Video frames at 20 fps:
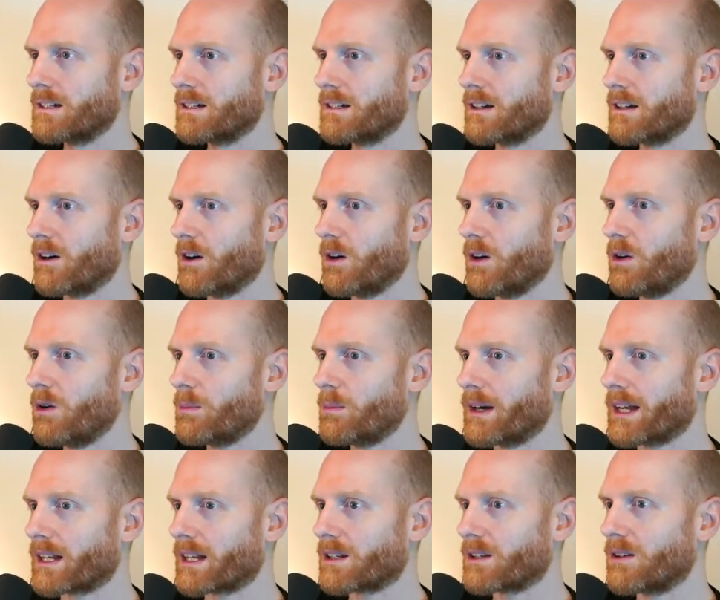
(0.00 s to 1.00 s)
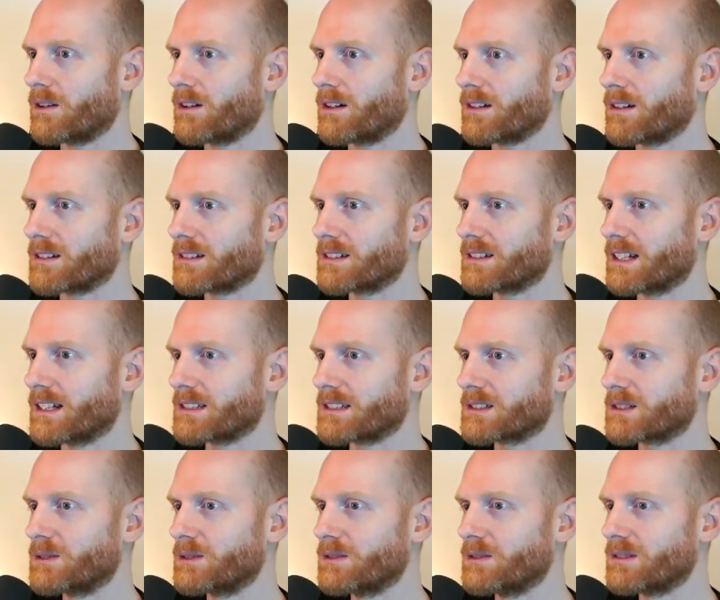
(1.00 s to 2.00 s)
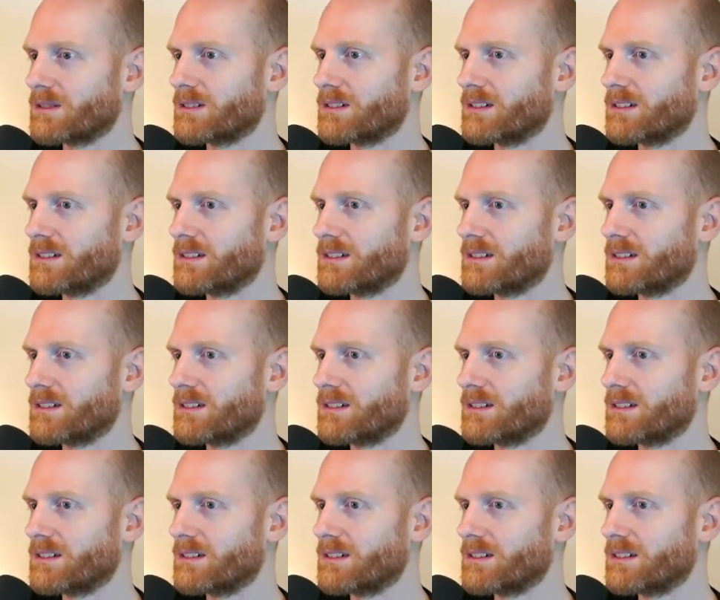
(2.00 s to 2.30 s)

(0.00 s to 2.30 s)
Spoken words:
oh my god, that is cool.